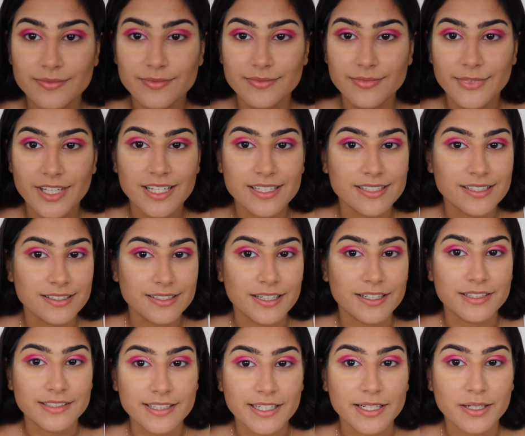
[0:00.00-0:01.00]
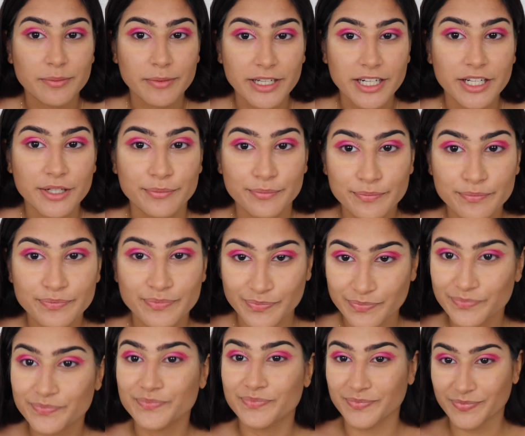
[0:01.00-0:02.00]
This is gonna take a minute.
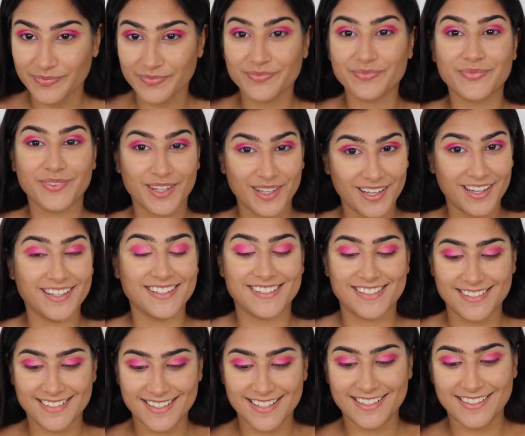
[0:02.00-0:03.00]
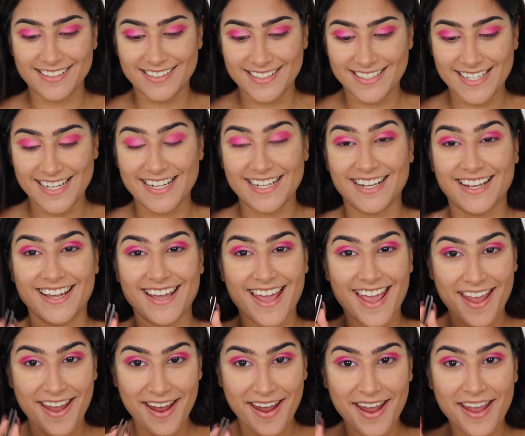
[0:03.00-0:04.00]
This is gonna take
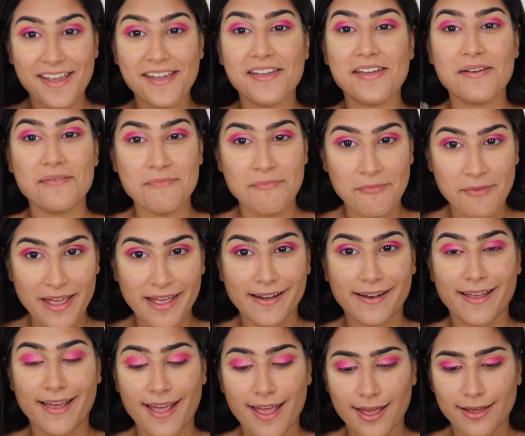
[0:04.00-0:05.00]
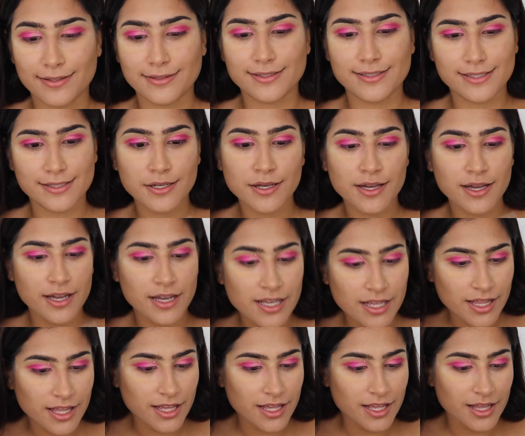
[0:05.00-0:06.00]
a minute.
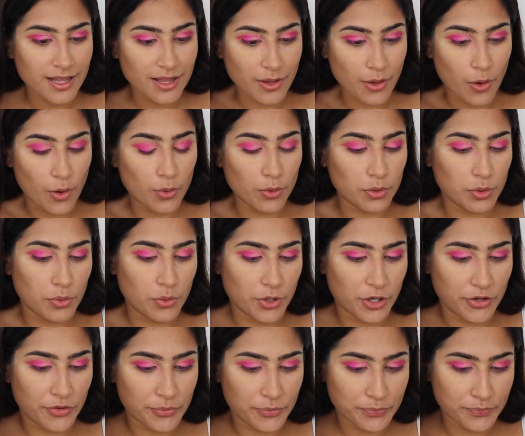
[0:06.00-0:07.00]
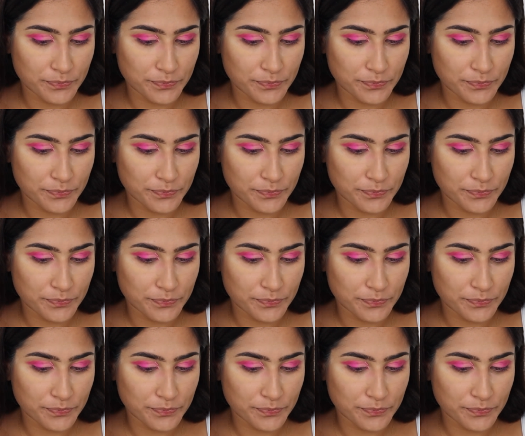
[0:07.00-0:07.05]
Oh Lord.